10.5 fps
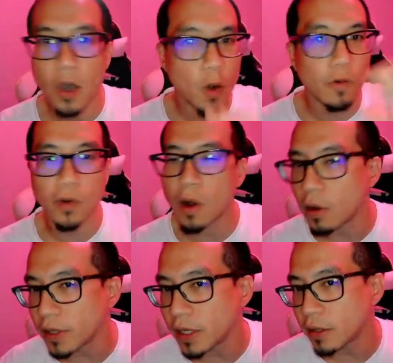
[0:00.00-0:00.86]
over
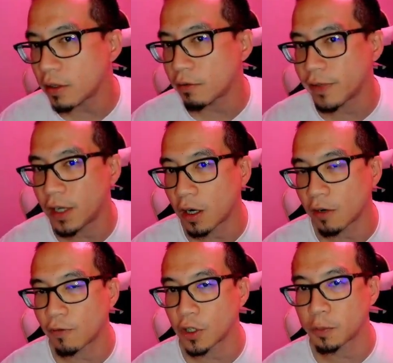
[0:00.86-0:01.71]
all the other
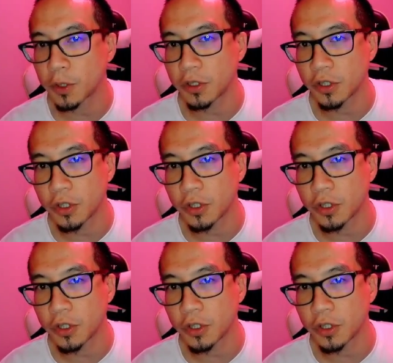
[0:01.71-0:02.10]
VR first-person